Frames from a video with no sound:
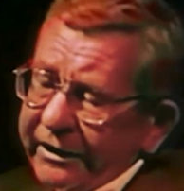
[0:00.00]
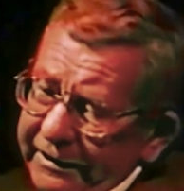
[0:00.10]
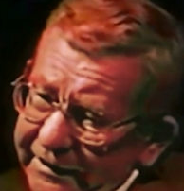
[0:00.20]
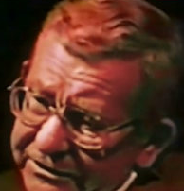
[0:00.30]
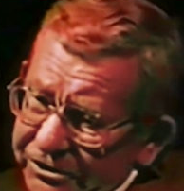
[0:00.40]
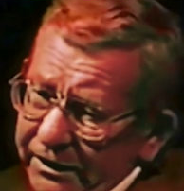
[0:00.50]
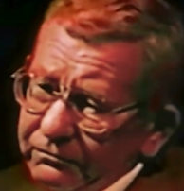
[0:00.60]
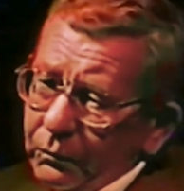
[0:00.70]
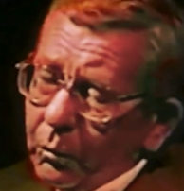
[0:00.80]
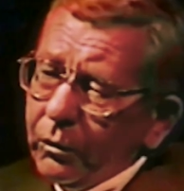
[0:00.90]
The brigadier
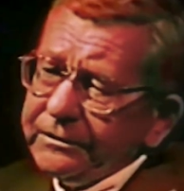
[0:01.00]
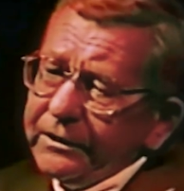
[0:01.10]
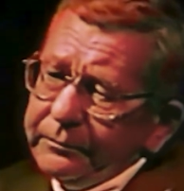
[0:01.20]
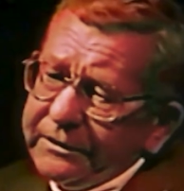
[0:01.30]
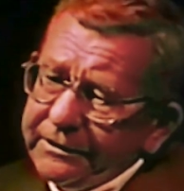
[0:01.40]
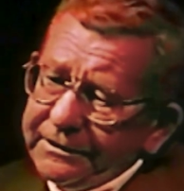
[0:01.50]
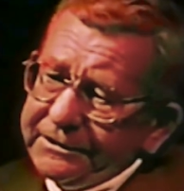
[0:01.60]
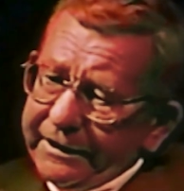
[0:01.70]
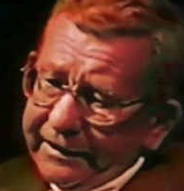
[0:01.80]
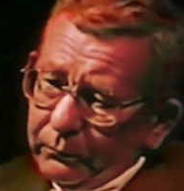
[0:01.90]
general walked up
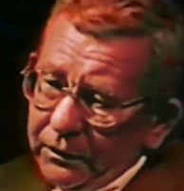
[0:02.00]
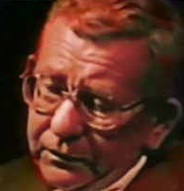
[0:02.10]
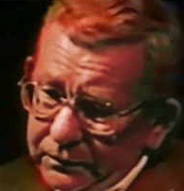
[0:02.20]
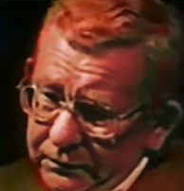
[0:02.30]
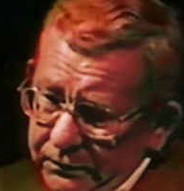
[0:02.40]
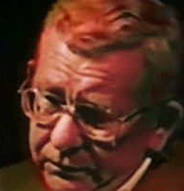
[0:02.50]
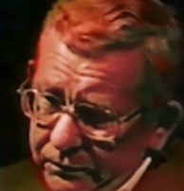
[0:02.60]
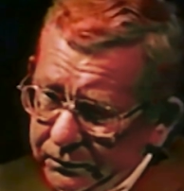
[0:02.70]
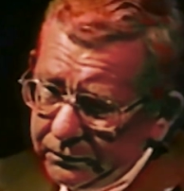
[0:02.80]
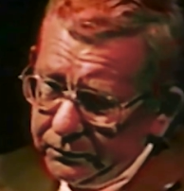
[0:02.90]
to this table,
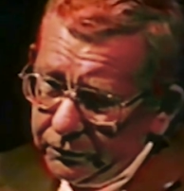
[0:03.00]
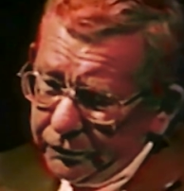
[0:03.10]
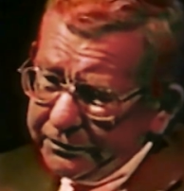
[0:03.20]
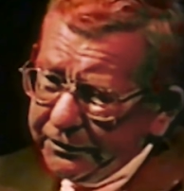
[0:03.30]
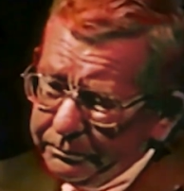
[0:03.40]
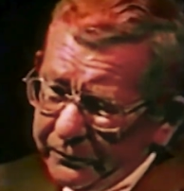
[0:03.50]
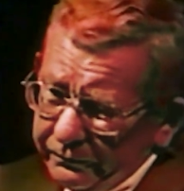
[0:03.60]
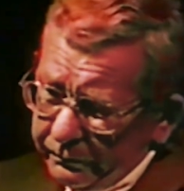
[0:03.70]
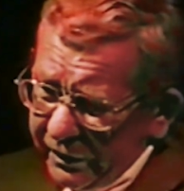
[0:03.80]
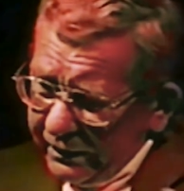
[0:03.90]
looked
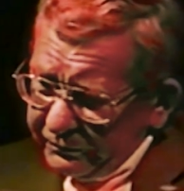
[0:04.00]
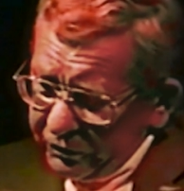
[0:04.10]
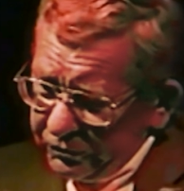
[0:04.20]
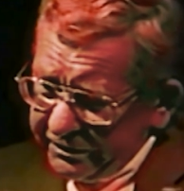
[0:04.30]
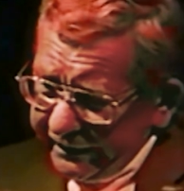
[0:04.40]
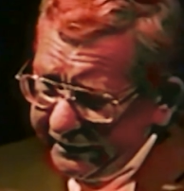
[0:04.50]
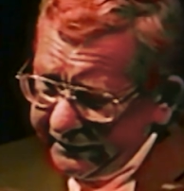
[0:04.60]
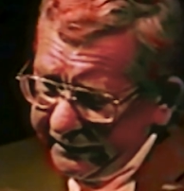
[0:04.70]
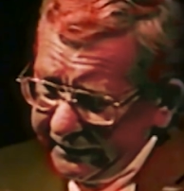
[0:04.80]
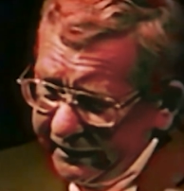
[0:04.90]
at Pop
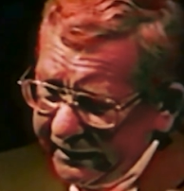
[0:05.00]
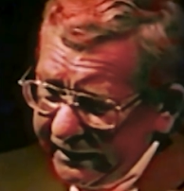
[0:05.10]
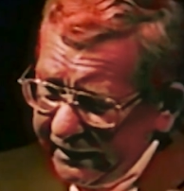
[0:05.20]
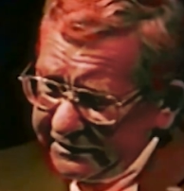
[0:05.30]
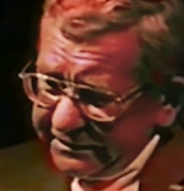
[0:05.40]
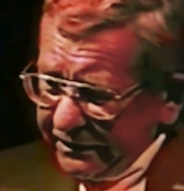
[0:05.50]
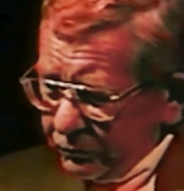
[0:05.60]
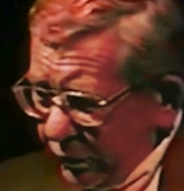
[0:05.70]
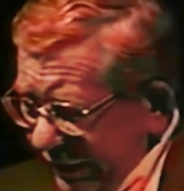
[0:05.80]
Husted, and